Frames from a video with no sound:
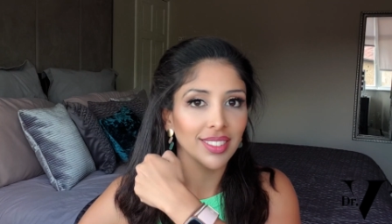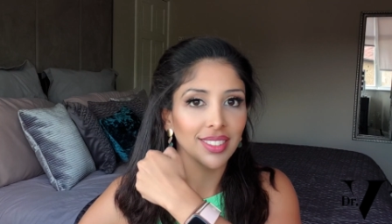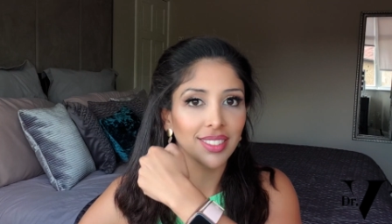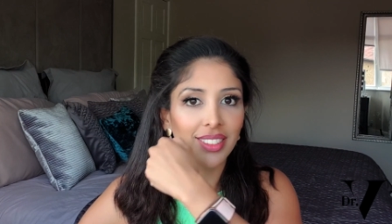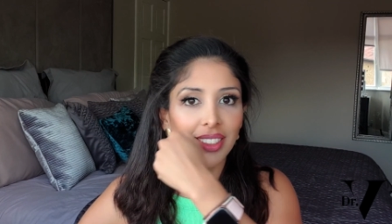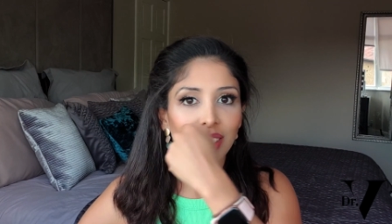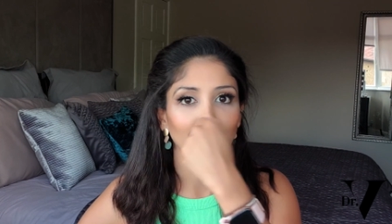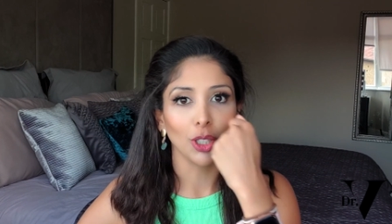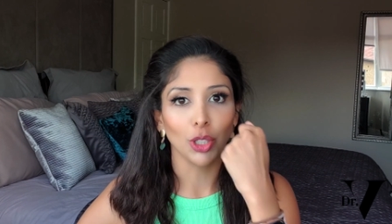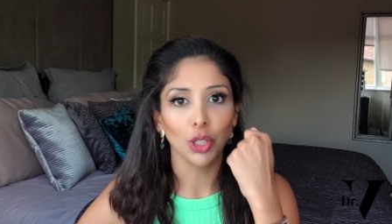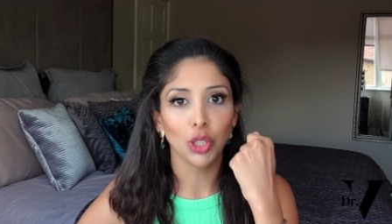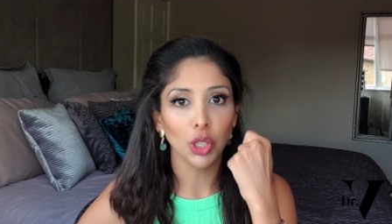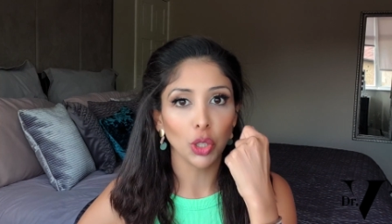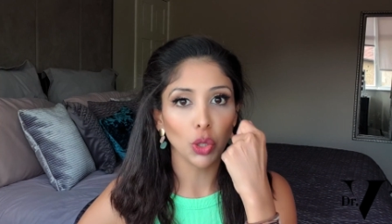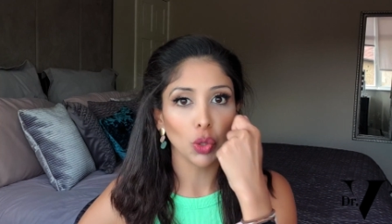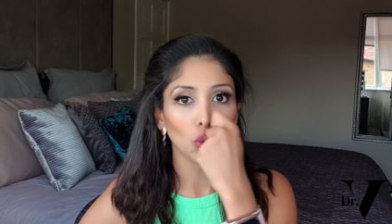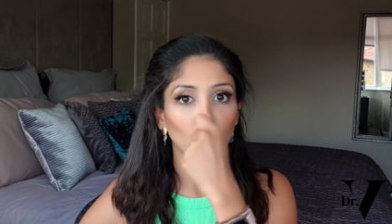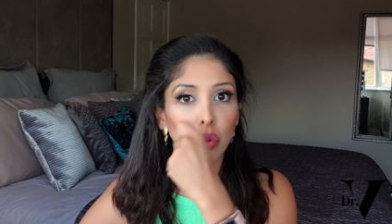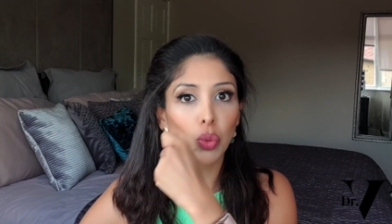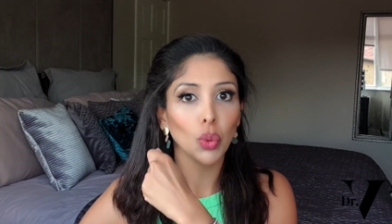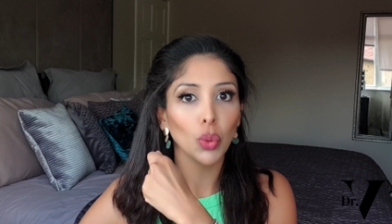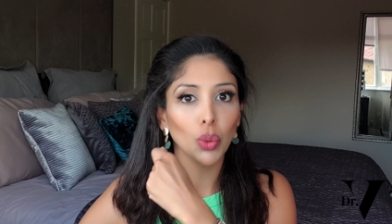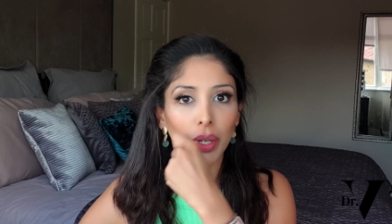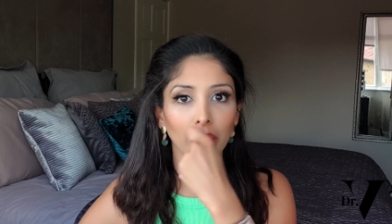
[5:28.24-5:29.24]
you know she'd
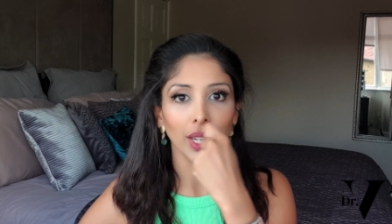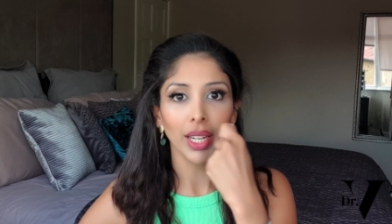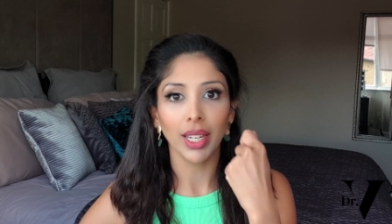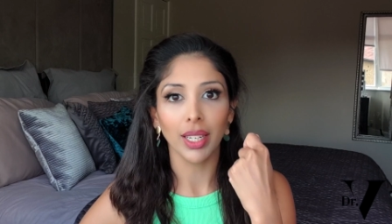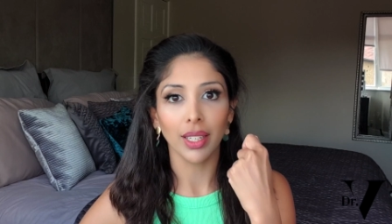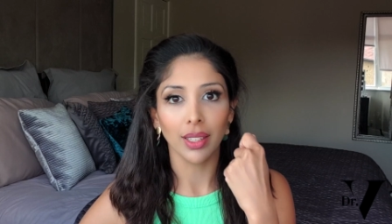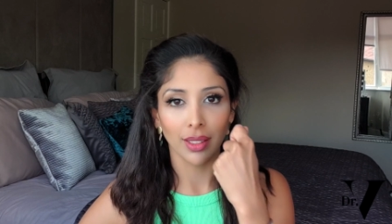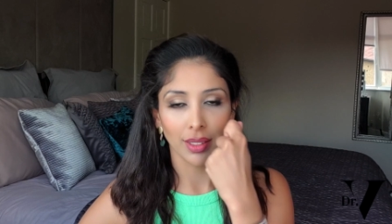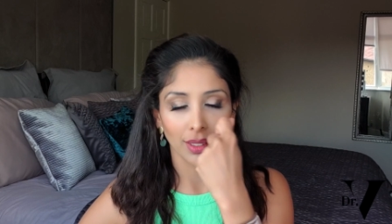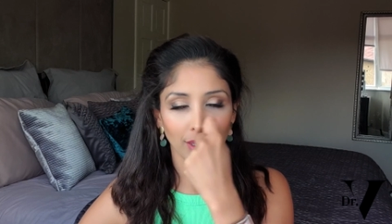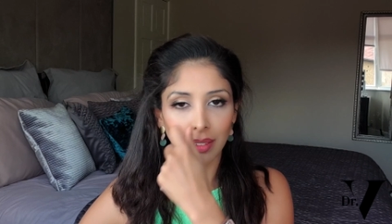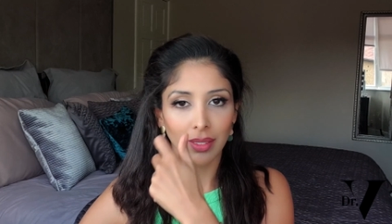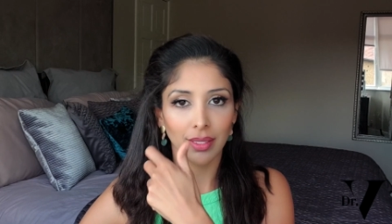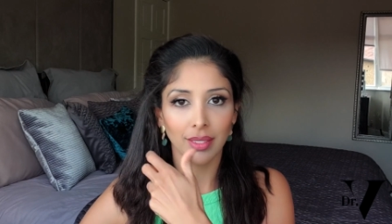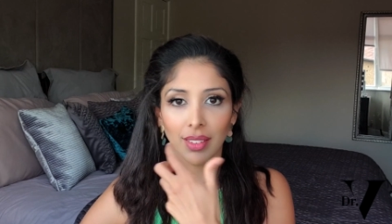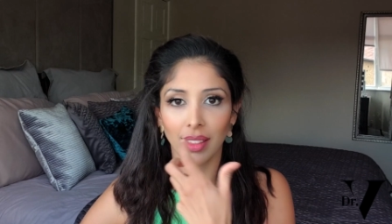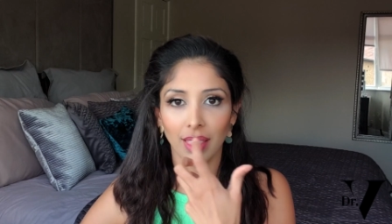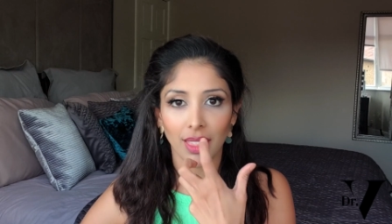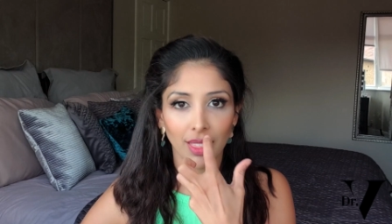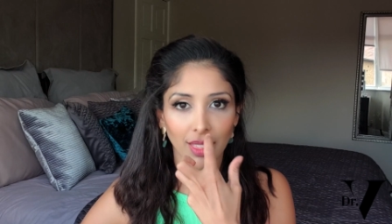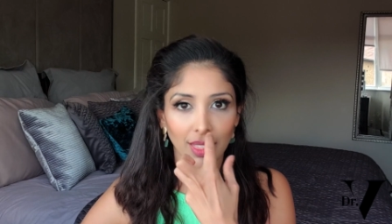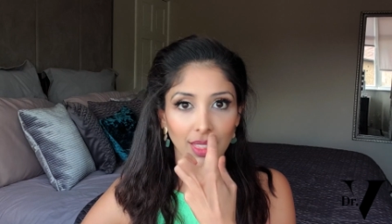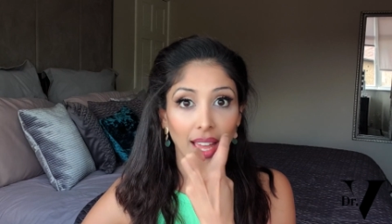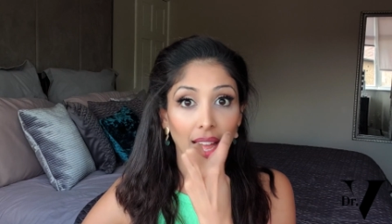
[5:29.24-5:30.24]
drawn in
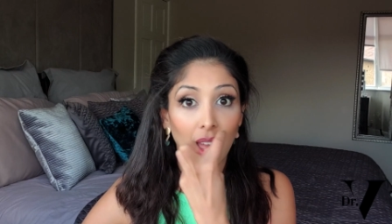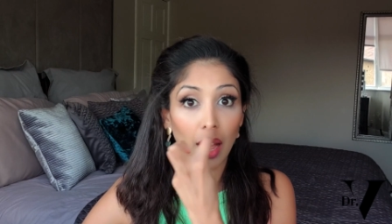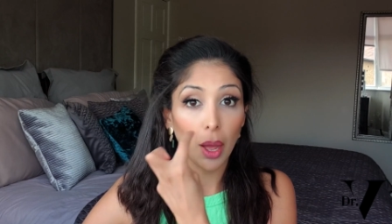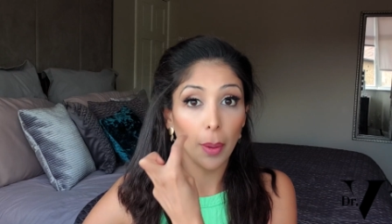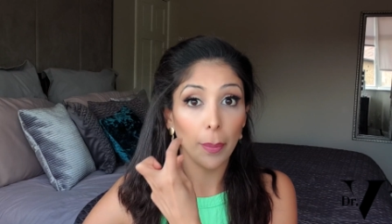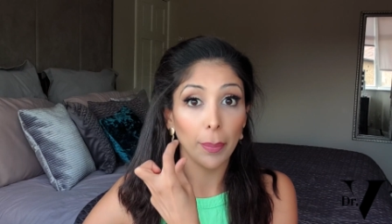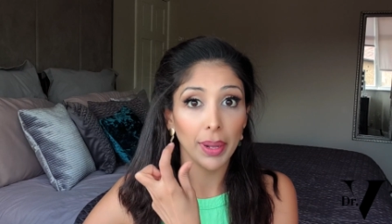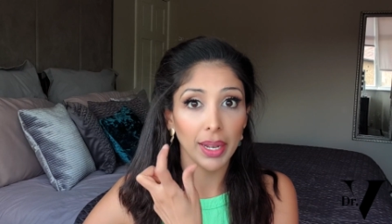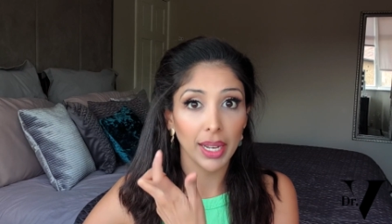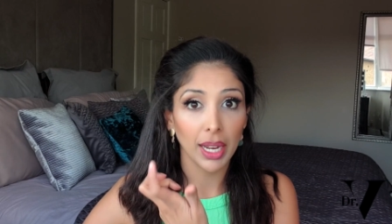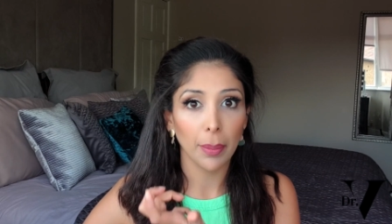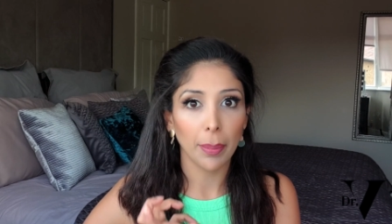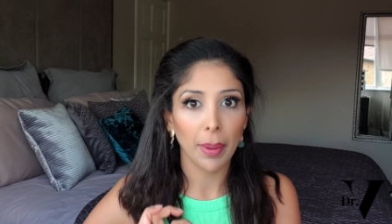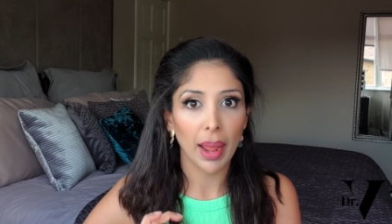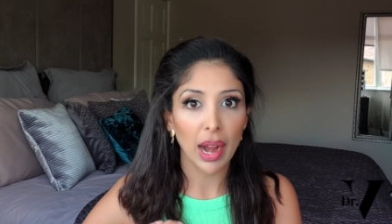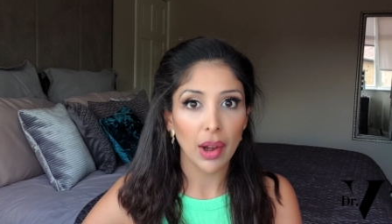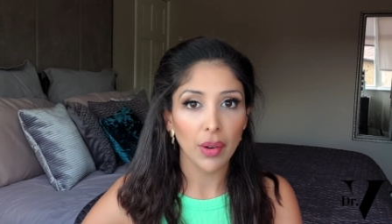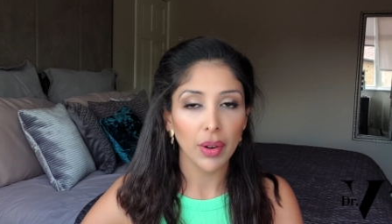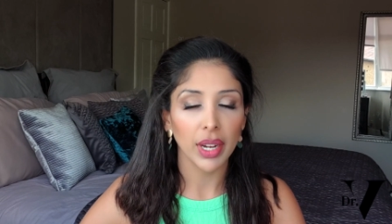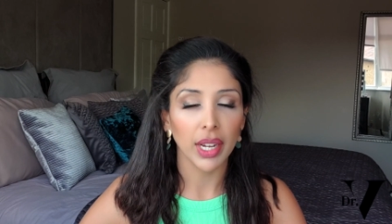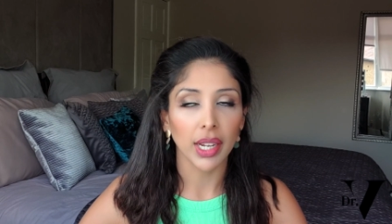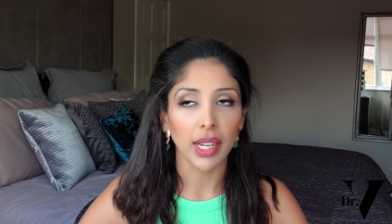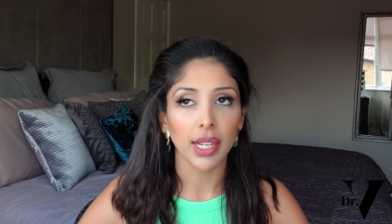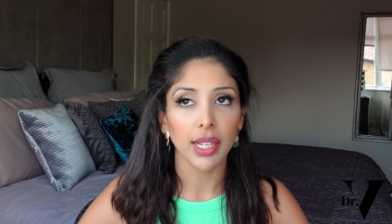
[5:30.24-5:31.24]
that upper lip
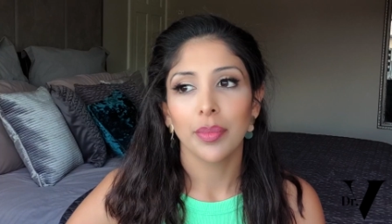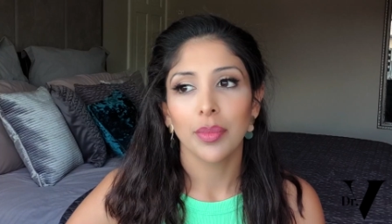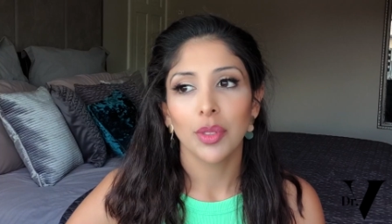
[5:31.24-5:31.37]
area.